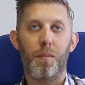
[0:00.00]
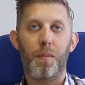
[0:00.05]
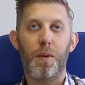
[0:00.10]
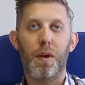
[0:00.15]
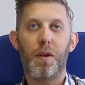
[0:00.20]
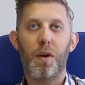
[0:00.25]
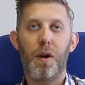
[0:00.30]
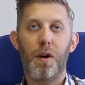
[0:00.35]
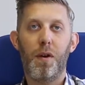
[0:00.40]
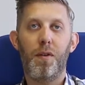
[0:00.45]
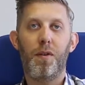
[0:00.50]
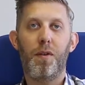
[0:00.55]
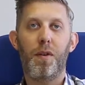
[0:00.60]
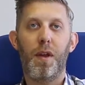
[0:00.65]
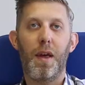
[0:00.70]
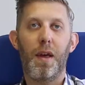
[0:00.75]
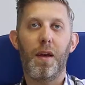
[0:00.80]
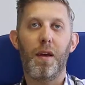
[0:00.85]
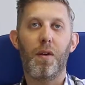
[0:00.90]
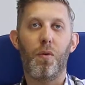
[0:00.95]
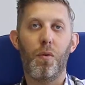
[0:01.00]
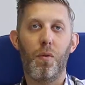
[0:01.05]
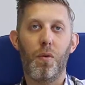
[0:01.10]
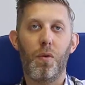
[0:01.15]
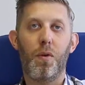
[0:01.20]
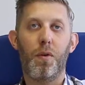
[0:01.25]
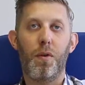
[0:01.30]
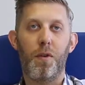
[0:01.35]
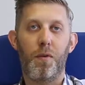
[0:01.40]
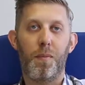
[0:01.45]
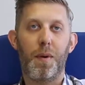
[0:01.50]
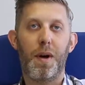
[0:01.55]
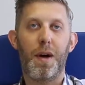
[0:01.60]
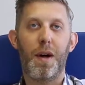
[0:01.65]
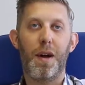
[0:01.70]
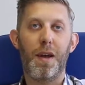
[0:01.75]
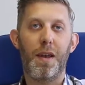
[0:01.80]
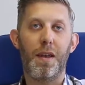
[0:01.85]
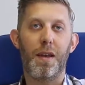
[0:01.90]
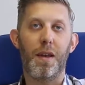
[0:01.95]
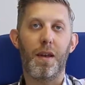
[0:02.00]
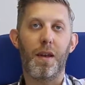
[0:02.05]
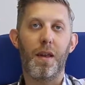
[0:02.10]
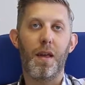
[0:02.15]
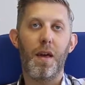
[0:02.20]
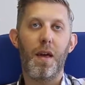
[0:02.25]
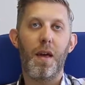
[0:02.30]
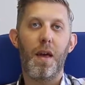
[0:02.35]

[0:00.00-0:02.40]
Because Google is behind it,